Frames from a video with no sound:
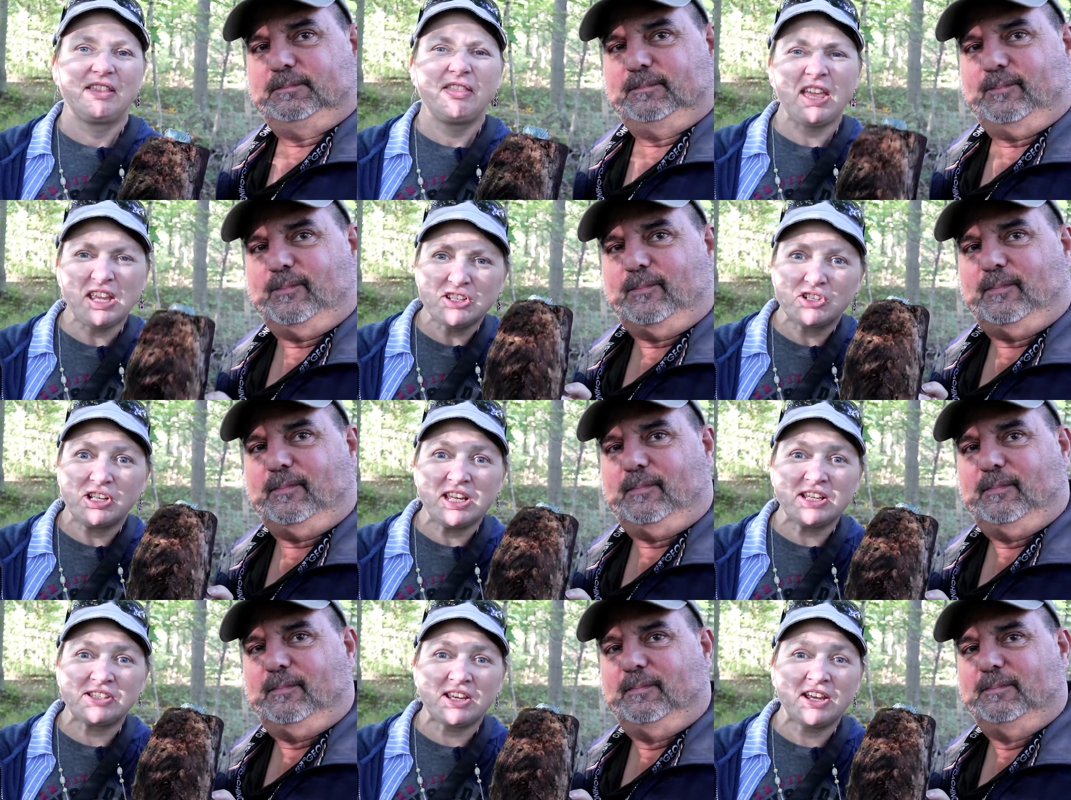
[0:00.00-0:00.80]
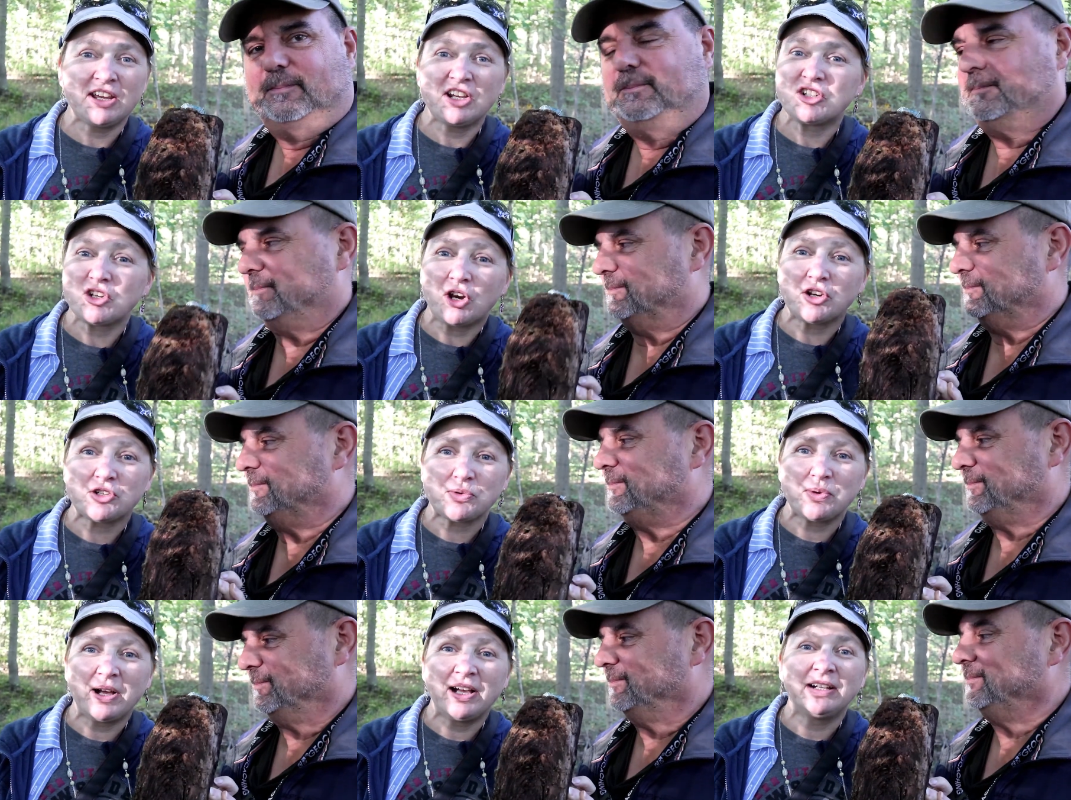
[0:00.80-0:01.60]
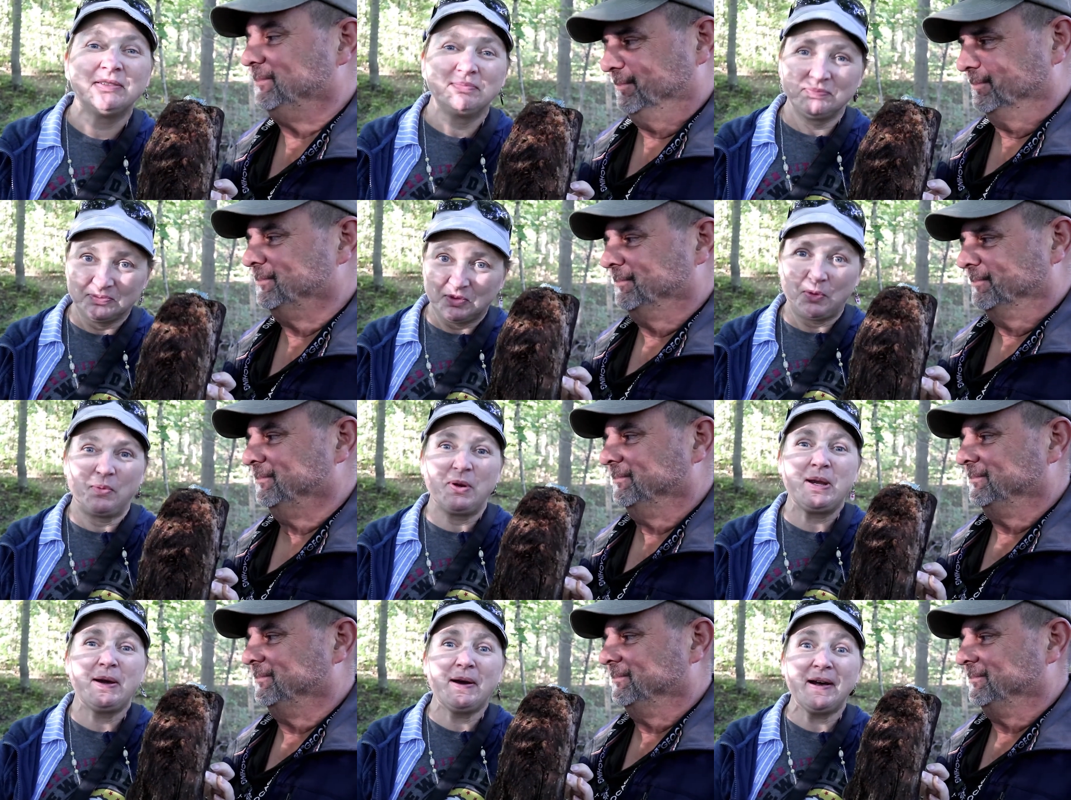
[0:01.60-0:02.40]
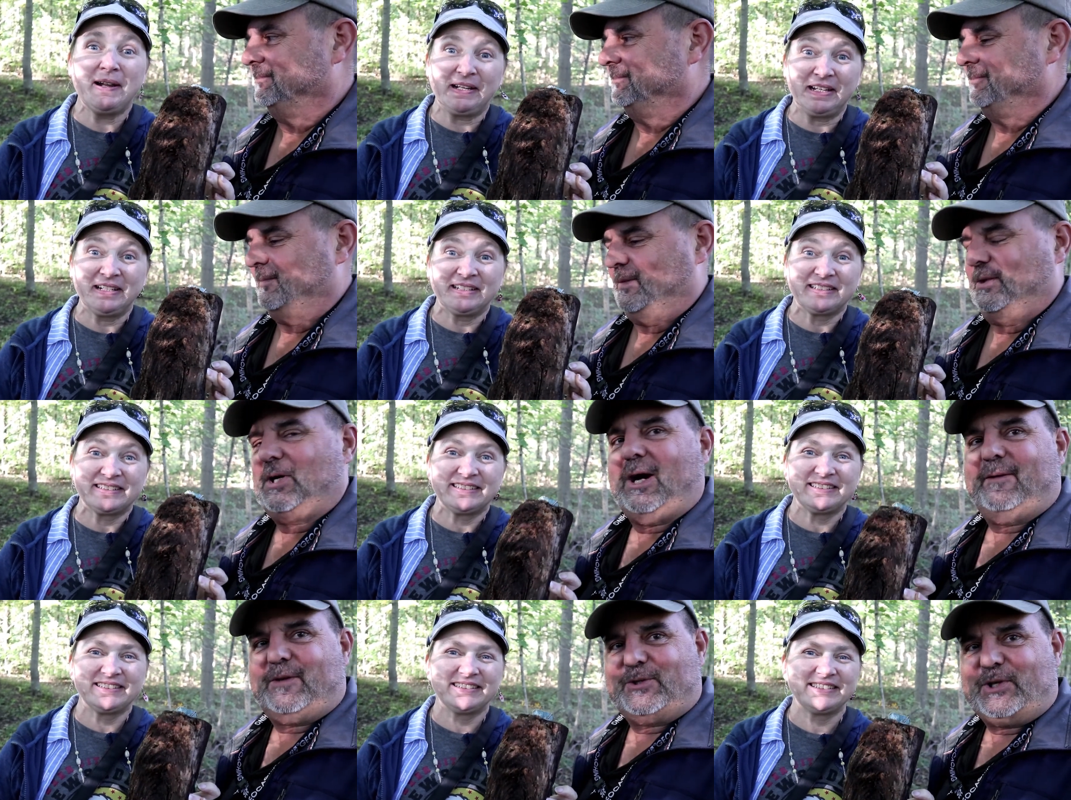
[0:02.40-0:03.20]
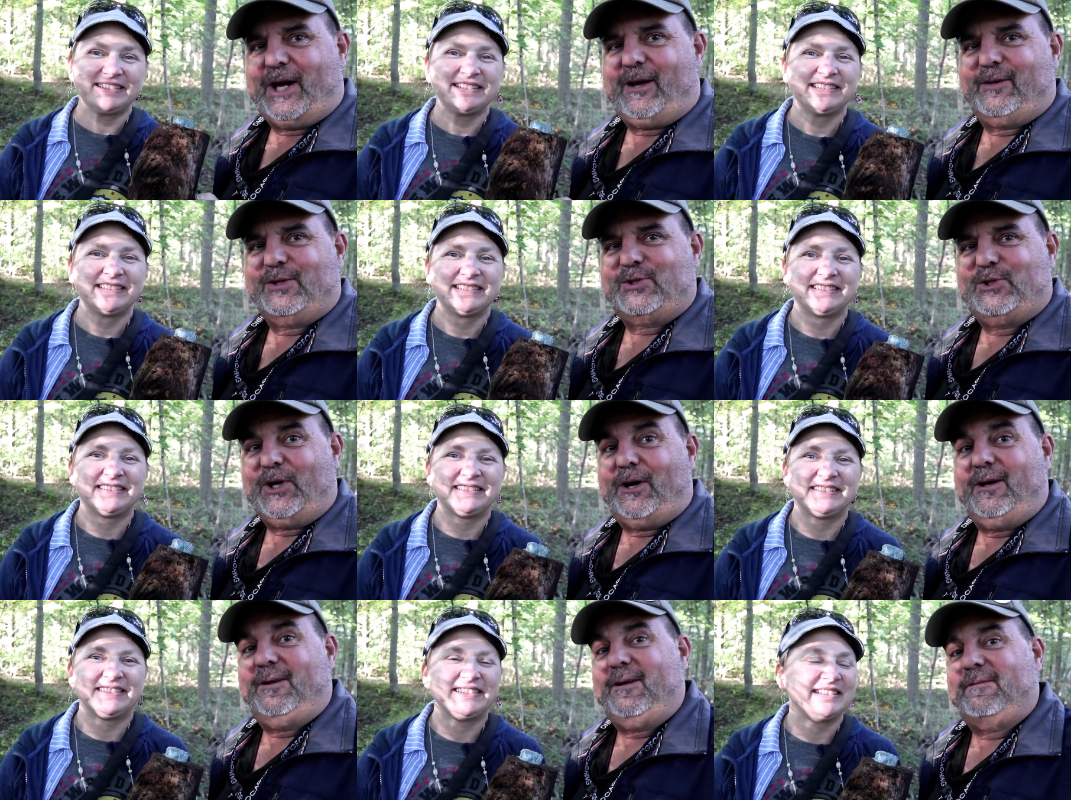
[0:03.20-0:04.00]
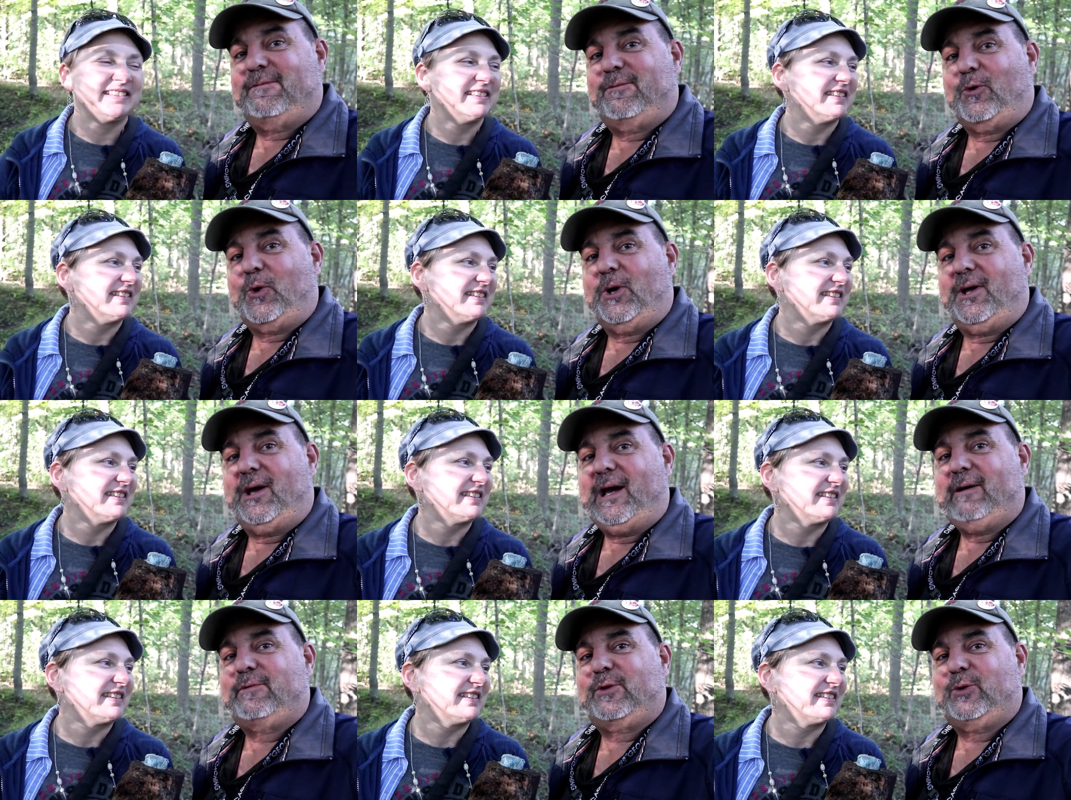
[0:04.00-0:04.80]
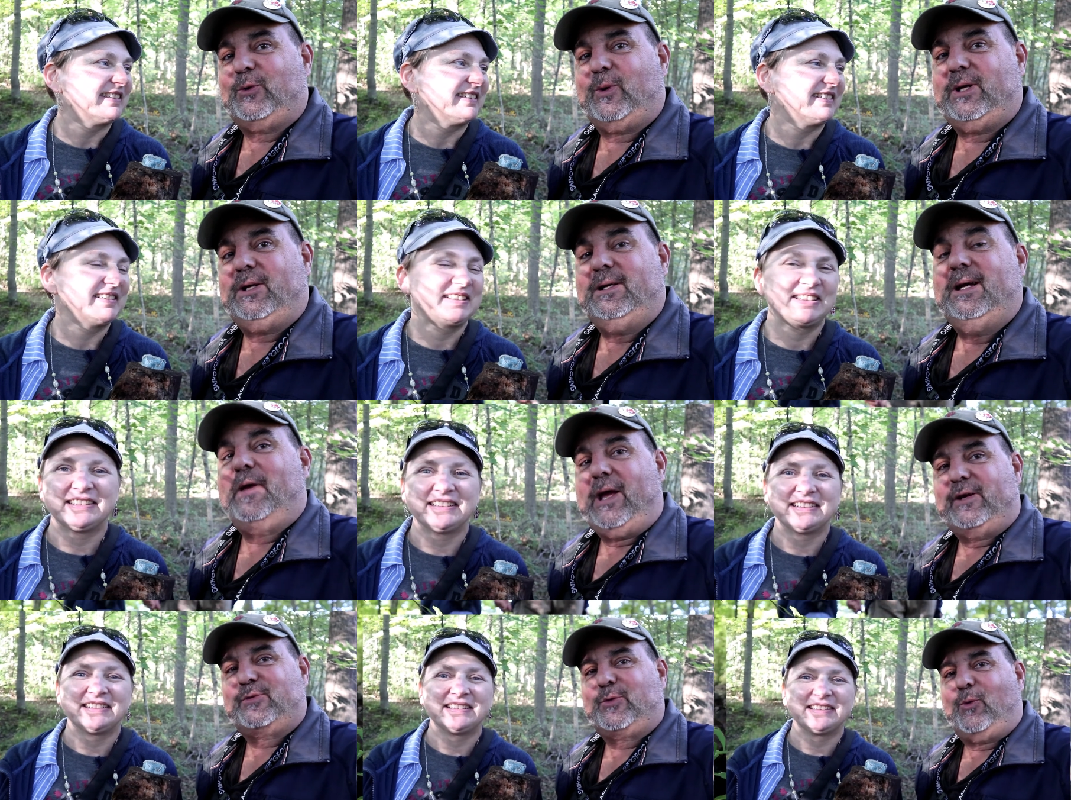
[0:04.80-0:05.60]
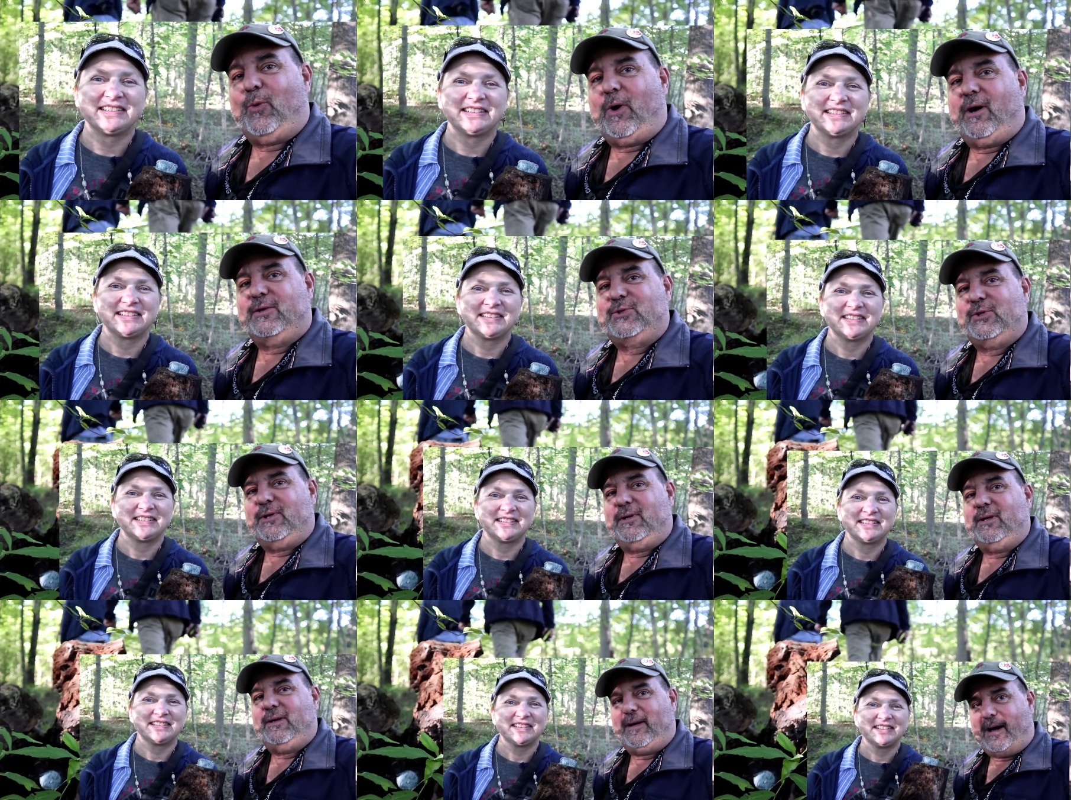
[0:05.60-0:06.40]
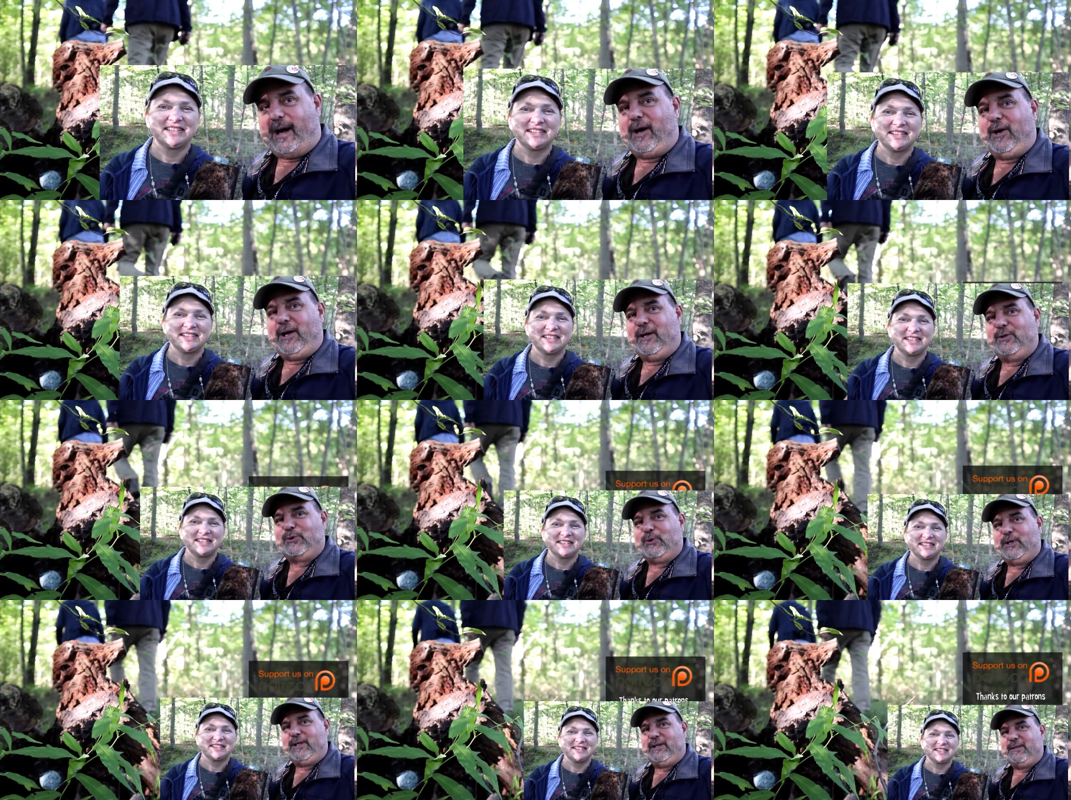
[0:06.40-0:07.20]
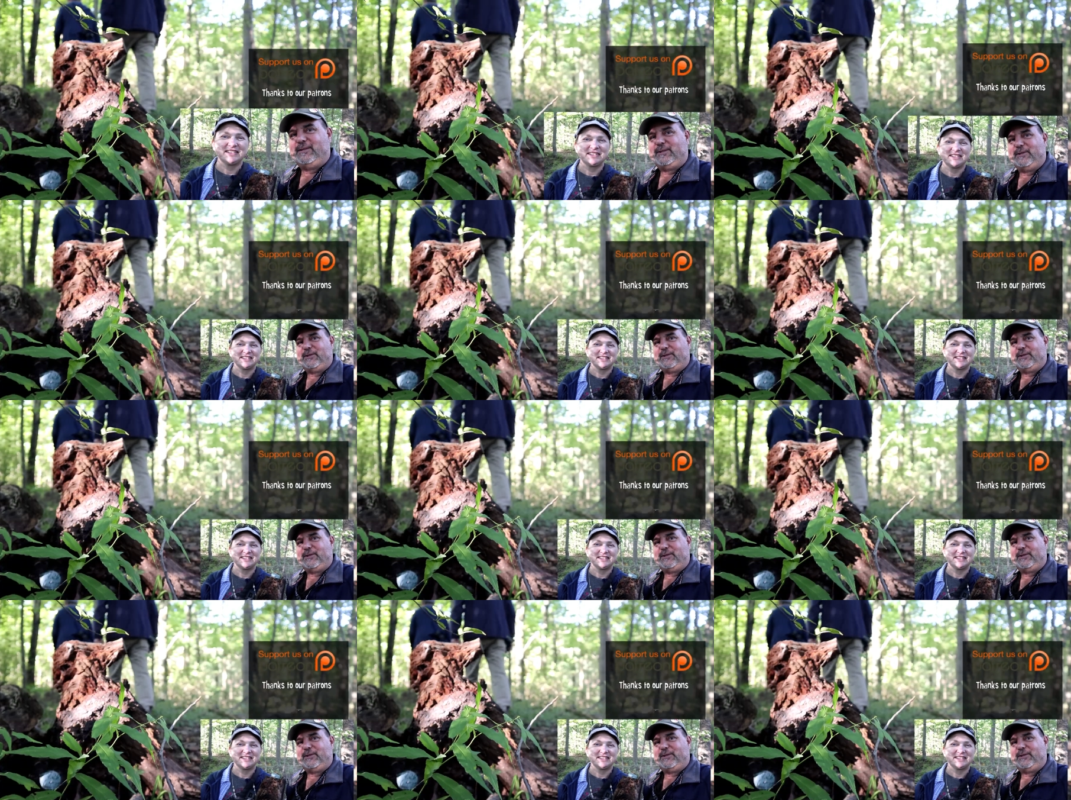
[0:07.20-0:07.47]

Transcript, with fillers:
Speaker 1: Thanks, Lisa and Joshua. We got
Speaker 2: it. Got the challenge done, four and a half, three. Thanks for watching our entry into